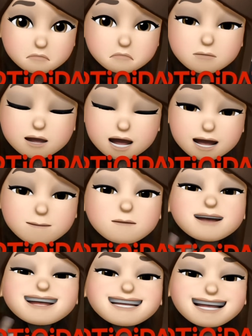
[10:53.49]
by
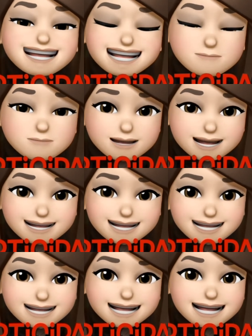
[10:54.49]

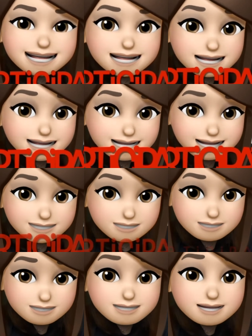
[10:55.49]
participating in the
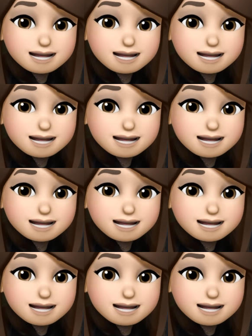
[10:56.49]
discussion.